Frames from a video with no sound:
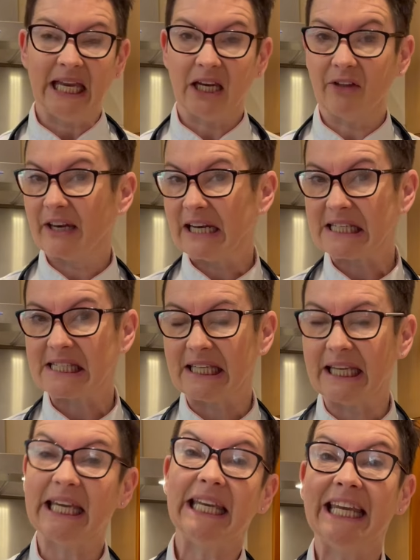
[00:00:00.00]
Now the next thing,
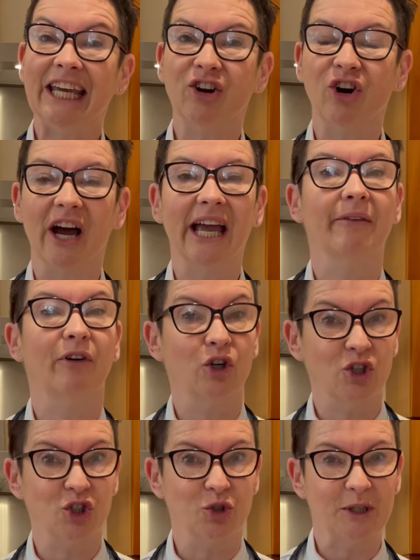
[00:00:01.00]
in here I have
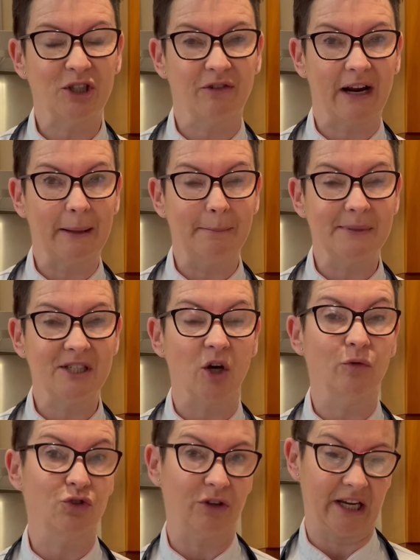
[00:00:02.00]
120 grams of
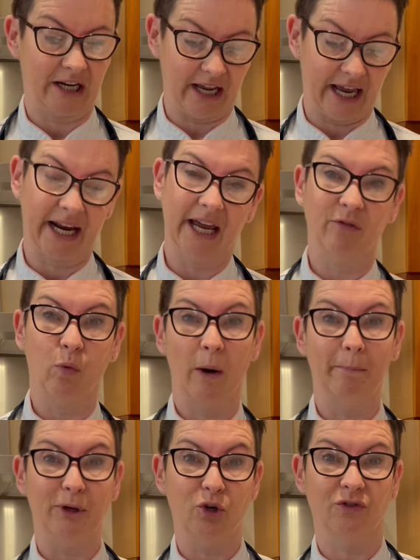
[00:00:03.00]
treacle and I have one
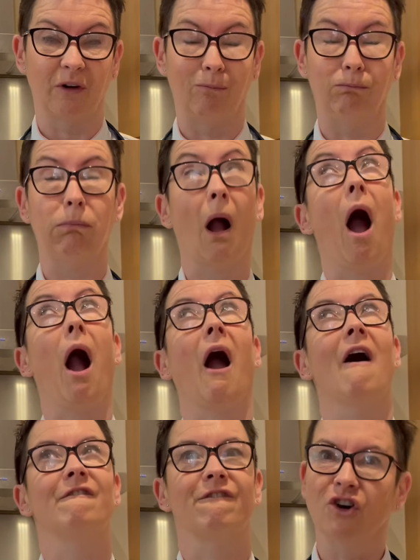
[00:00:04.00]
beautiful
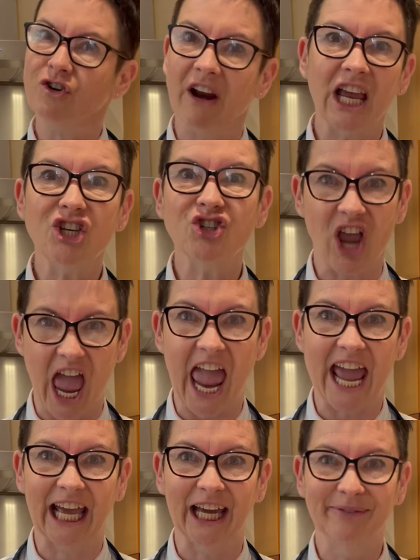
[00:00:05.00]
free range egg.